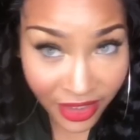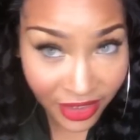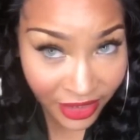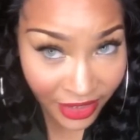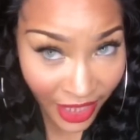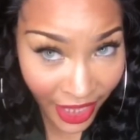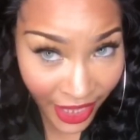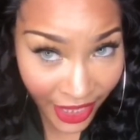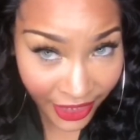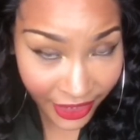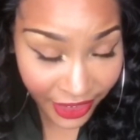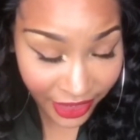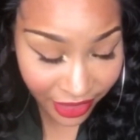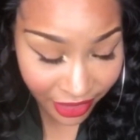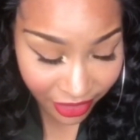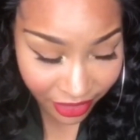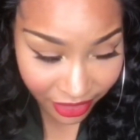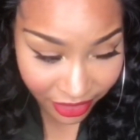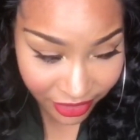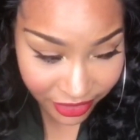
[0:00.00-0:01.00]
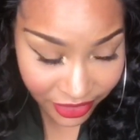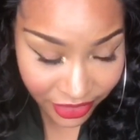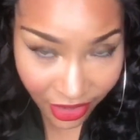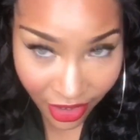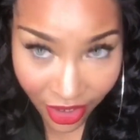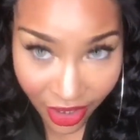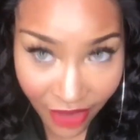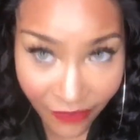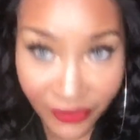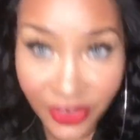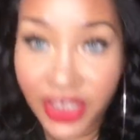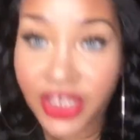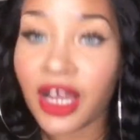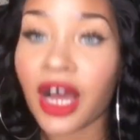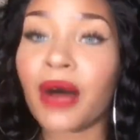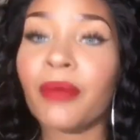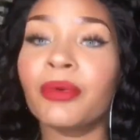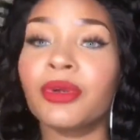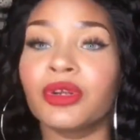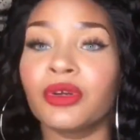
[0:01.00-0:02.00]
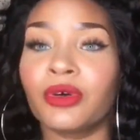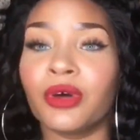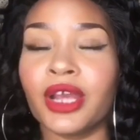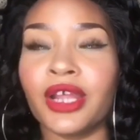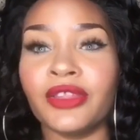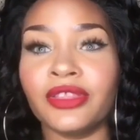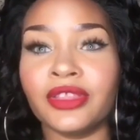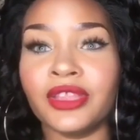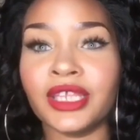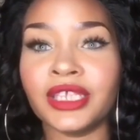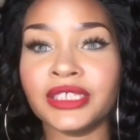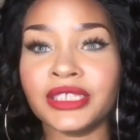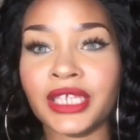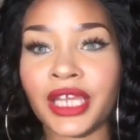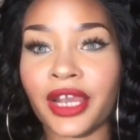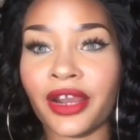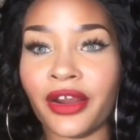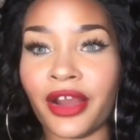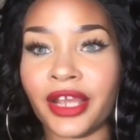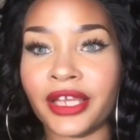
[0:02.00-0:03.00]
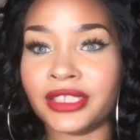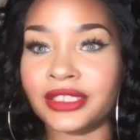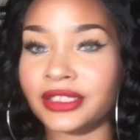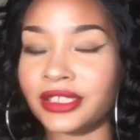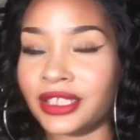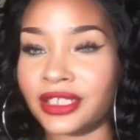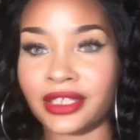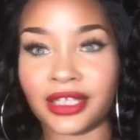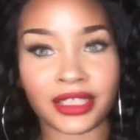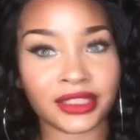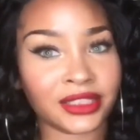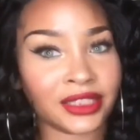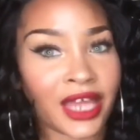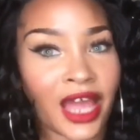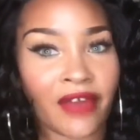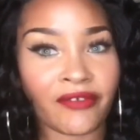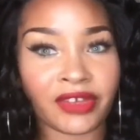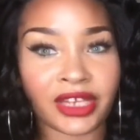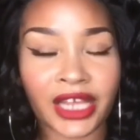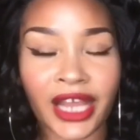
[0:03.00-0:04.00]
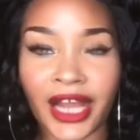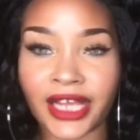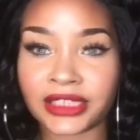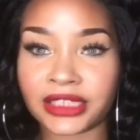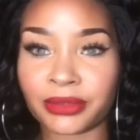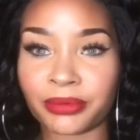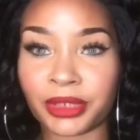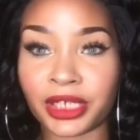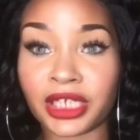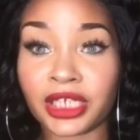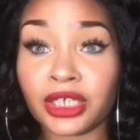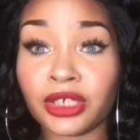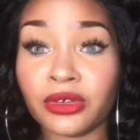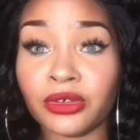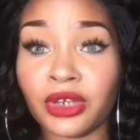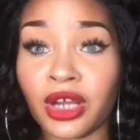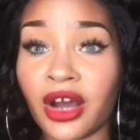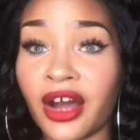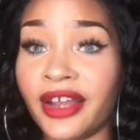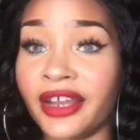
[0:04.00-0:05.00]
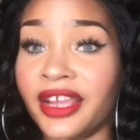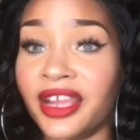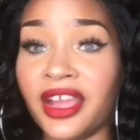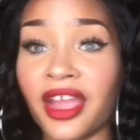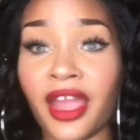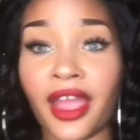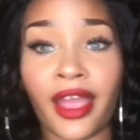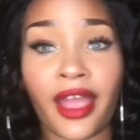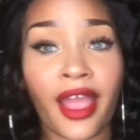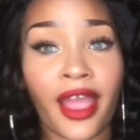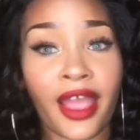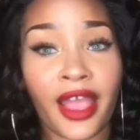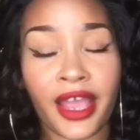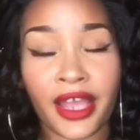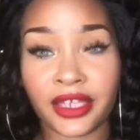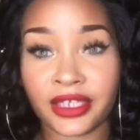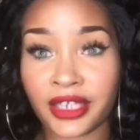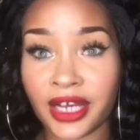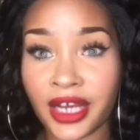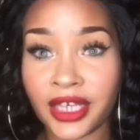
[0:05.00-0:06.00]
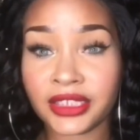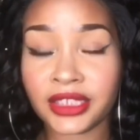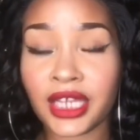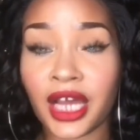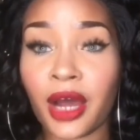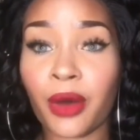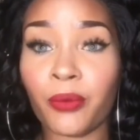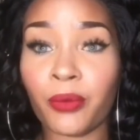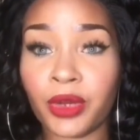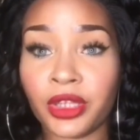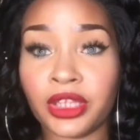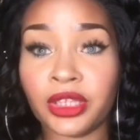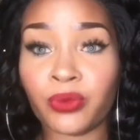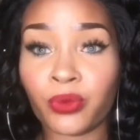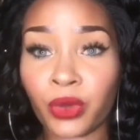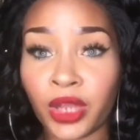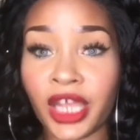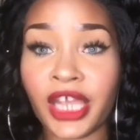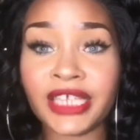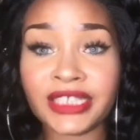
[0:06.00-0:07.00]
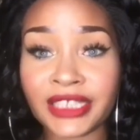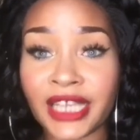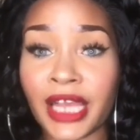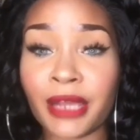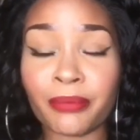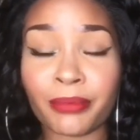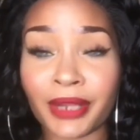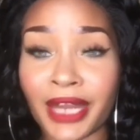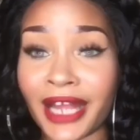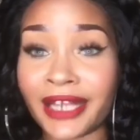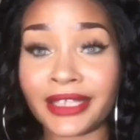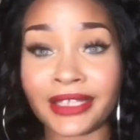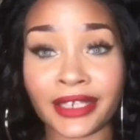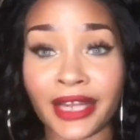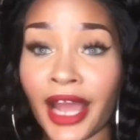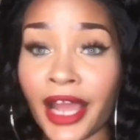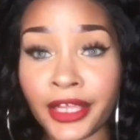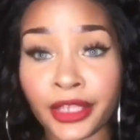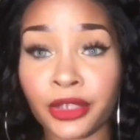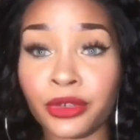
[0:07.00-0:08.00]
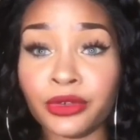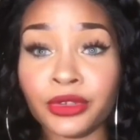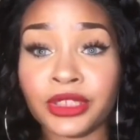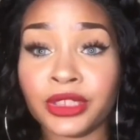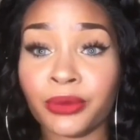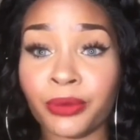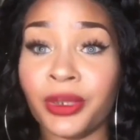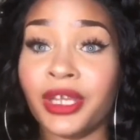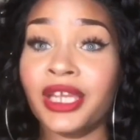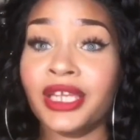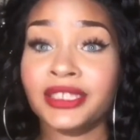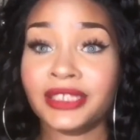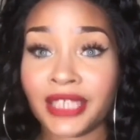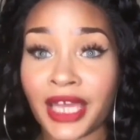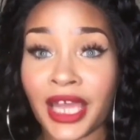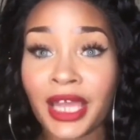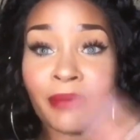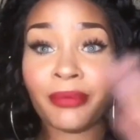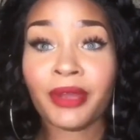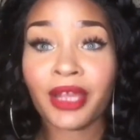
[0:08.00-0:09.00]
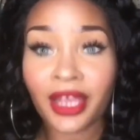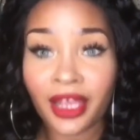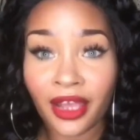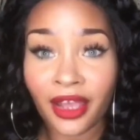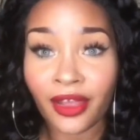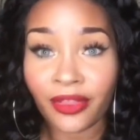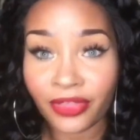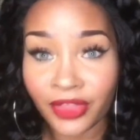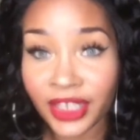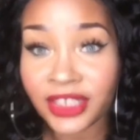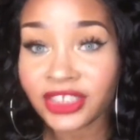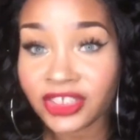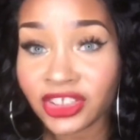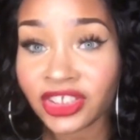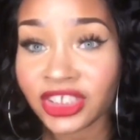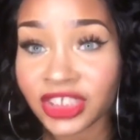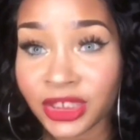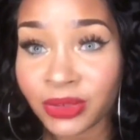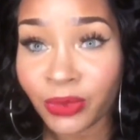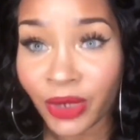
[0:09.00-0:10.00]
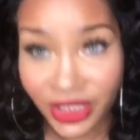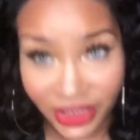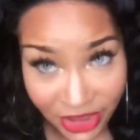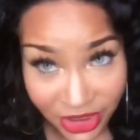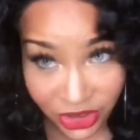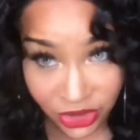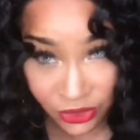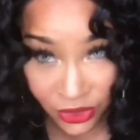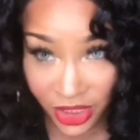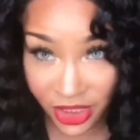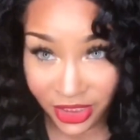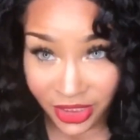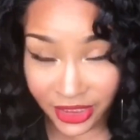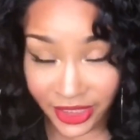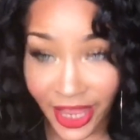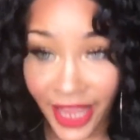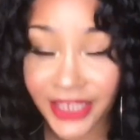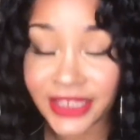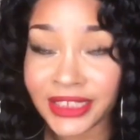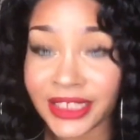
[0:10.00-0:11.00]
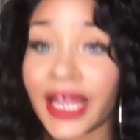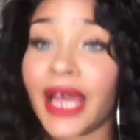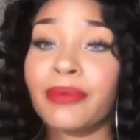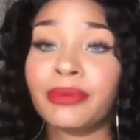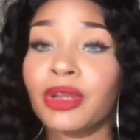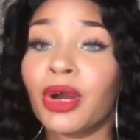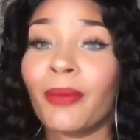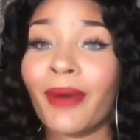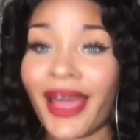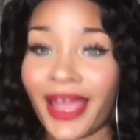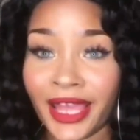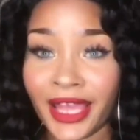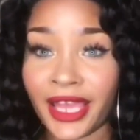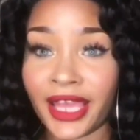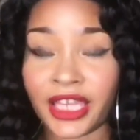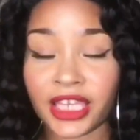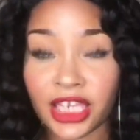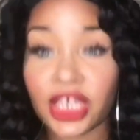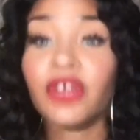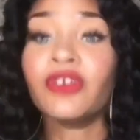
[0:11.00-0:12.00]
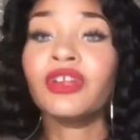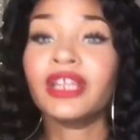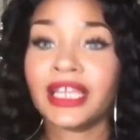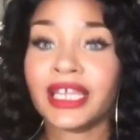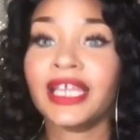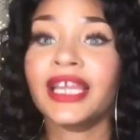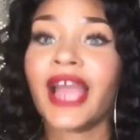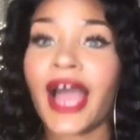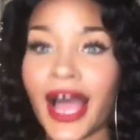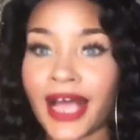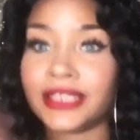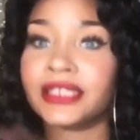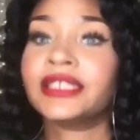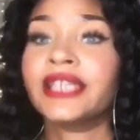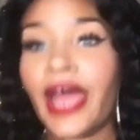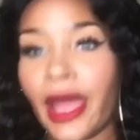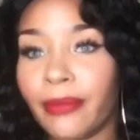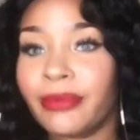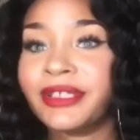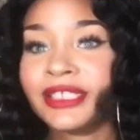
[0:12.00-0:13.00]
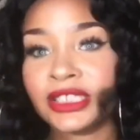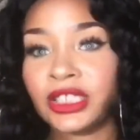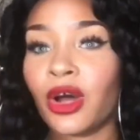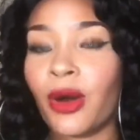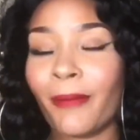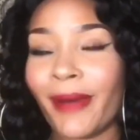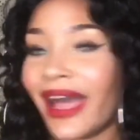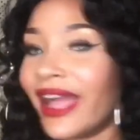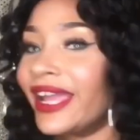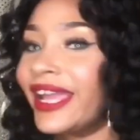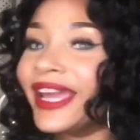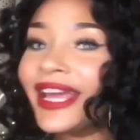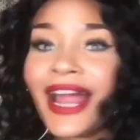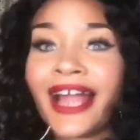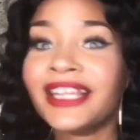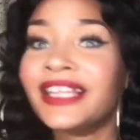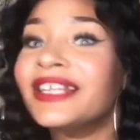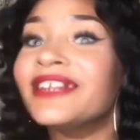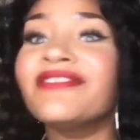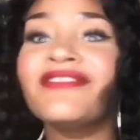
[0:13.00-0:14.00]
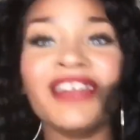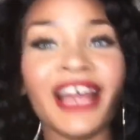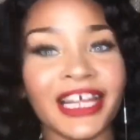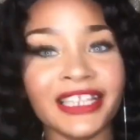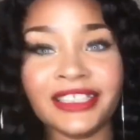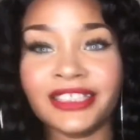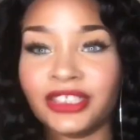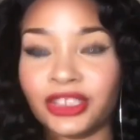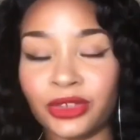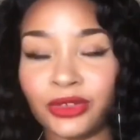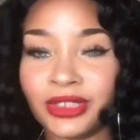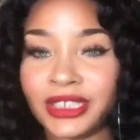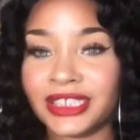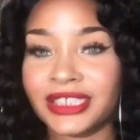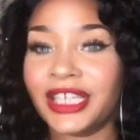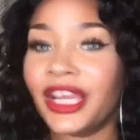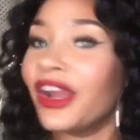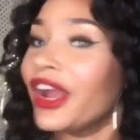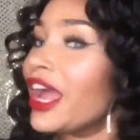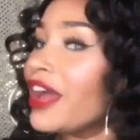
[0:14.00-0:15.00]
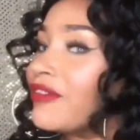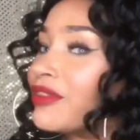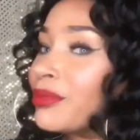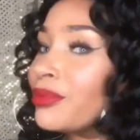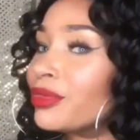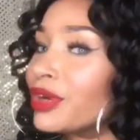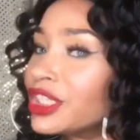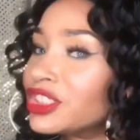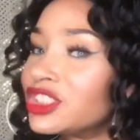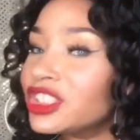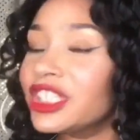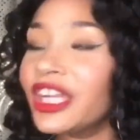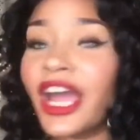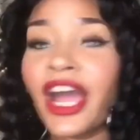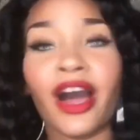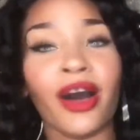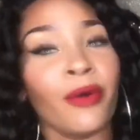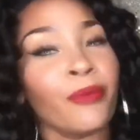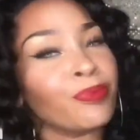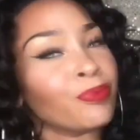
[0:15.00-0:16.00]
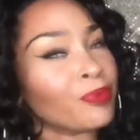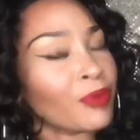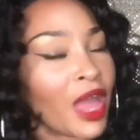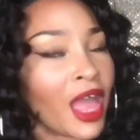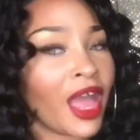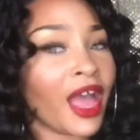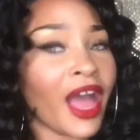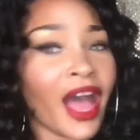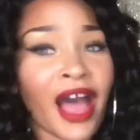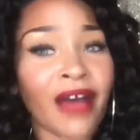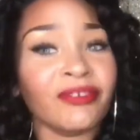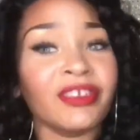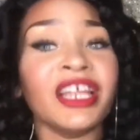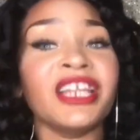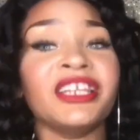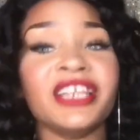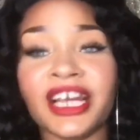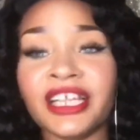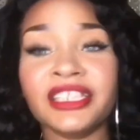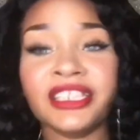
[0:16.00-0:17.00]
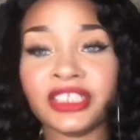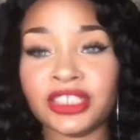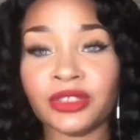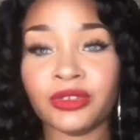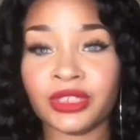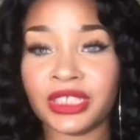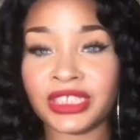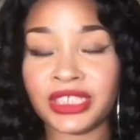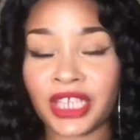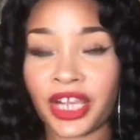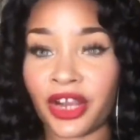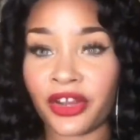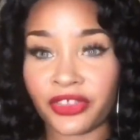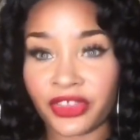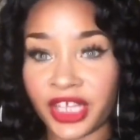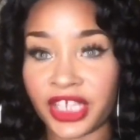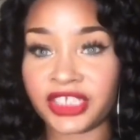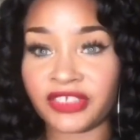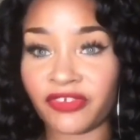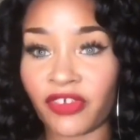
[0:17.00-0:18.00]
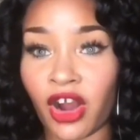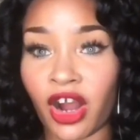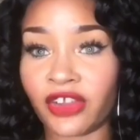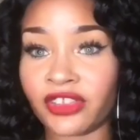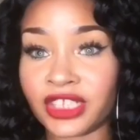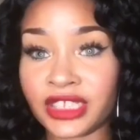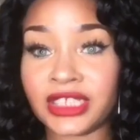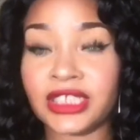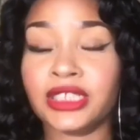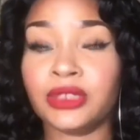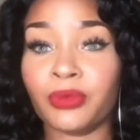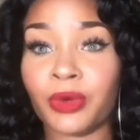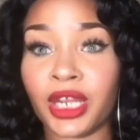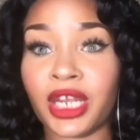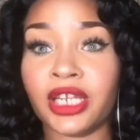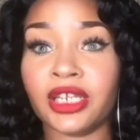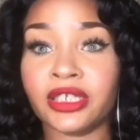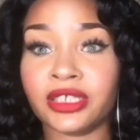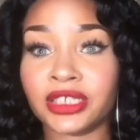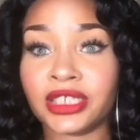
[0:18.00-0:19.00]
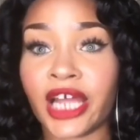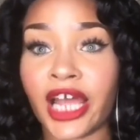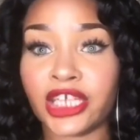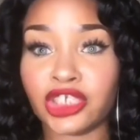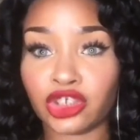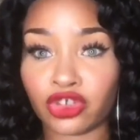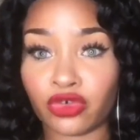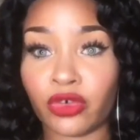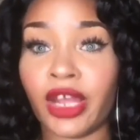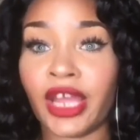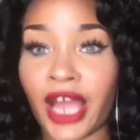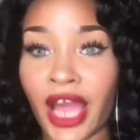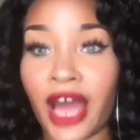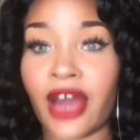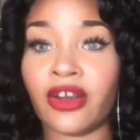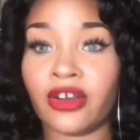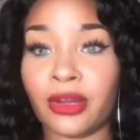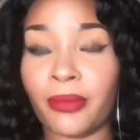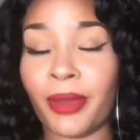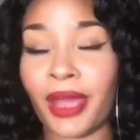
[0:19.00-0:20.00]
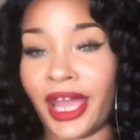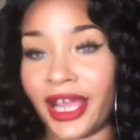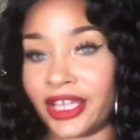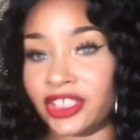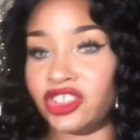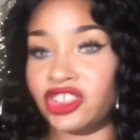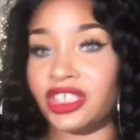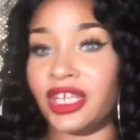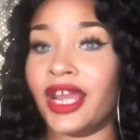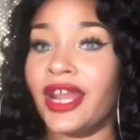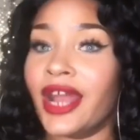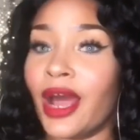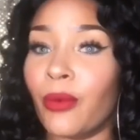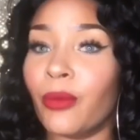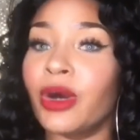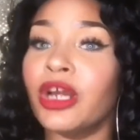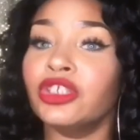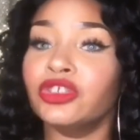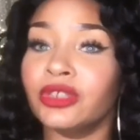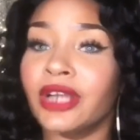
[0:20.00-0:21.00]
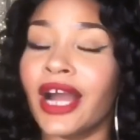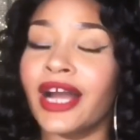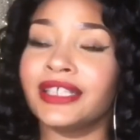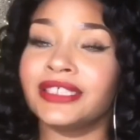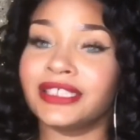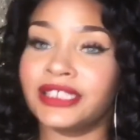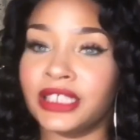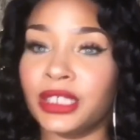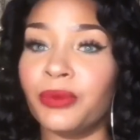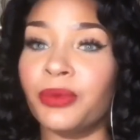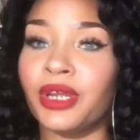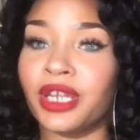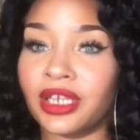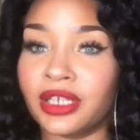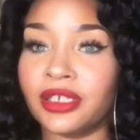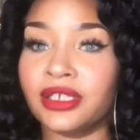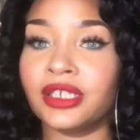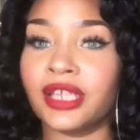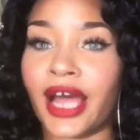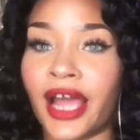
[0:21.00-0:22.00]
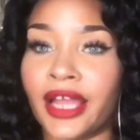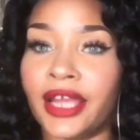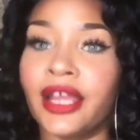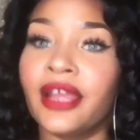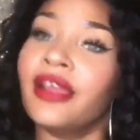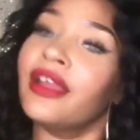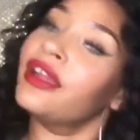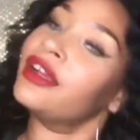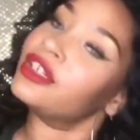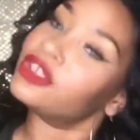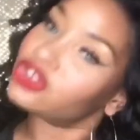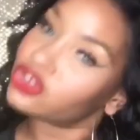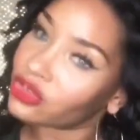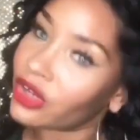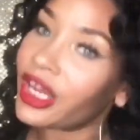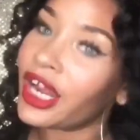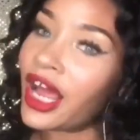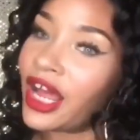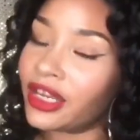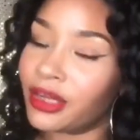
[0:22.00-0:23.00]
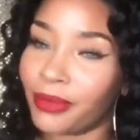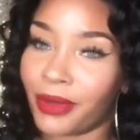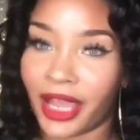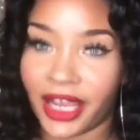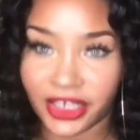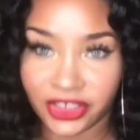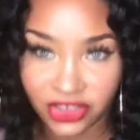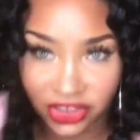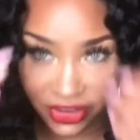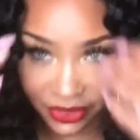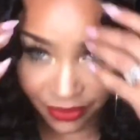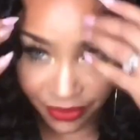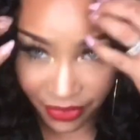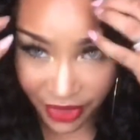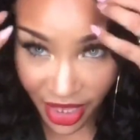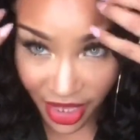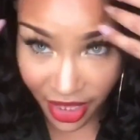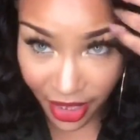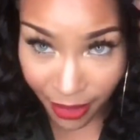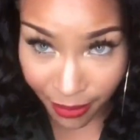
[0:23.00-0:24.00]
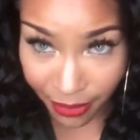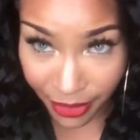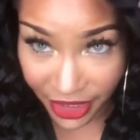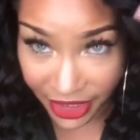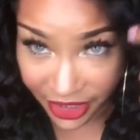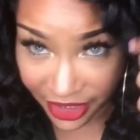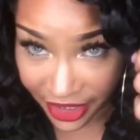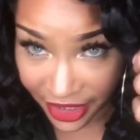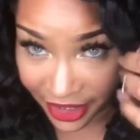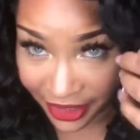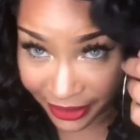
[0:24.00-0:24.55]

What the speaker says: Like, y'all, phenomenal. And this hair, it doesn't have any guys to be glued on it. It does come with wig tape, but I did not use the wig tape. This is just what this unit looked like slapped on my head. Literally, I slapped this on my head. I did nothing to this hair. I haven't brushed it out. I've done nothing to this hair thus far. This is what it looks like straight out of the packaging. And I wanted you guys to see what it looked like straight out of the packaging. But